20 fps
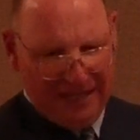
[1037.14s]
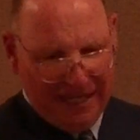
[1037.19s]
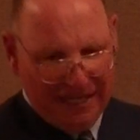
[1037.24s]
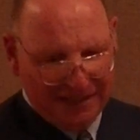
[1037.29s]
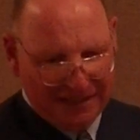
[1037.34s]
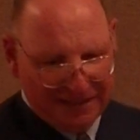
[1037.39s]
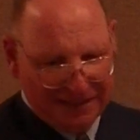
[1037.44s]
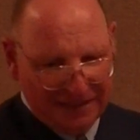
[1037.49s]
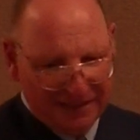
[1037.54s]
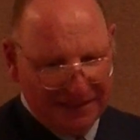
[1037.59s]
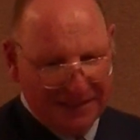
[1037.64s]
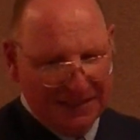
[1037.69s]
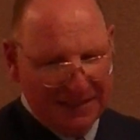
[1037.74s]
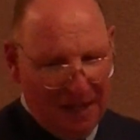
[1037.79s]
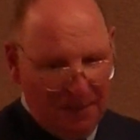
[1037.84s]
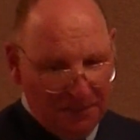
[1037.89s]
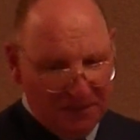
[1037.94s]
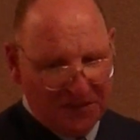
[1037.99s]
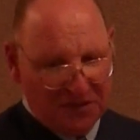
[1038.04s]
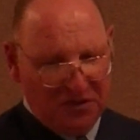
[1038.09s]
get
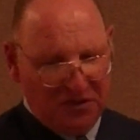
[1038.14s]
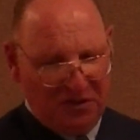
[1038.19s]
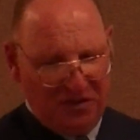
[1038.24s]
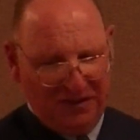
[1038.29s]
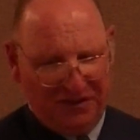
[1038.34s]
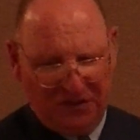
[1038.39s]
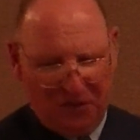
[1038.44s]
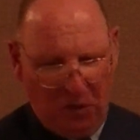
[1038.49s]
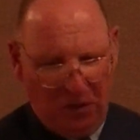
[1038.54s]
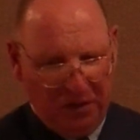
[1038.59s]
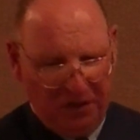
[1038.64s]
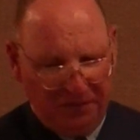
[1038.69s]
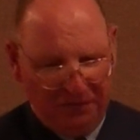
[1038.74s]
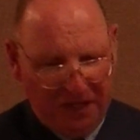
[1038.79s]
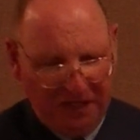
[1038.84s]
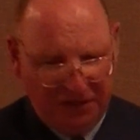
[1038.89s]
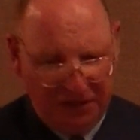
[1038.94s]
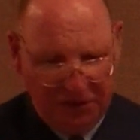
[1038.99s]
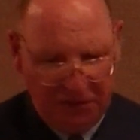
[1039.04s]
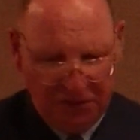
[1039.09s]
some sort of
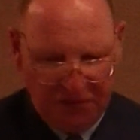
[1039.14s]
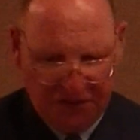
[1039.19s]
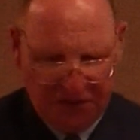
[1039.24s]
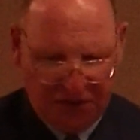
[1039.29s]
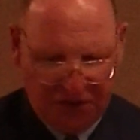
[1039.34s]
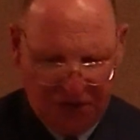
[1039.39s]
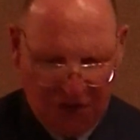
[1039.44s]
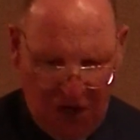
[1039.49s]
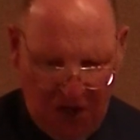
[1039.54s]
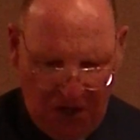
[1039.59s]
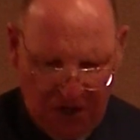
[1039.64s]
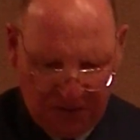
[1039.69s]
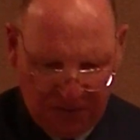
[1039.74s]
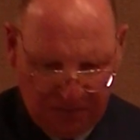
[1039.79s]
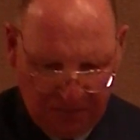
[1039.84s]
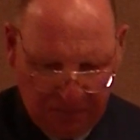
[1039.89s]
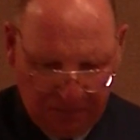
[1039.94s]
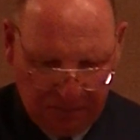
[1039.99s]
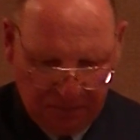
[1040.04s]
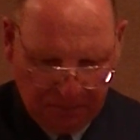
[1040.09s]
a new
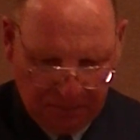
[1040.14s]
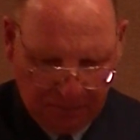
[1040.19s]
start.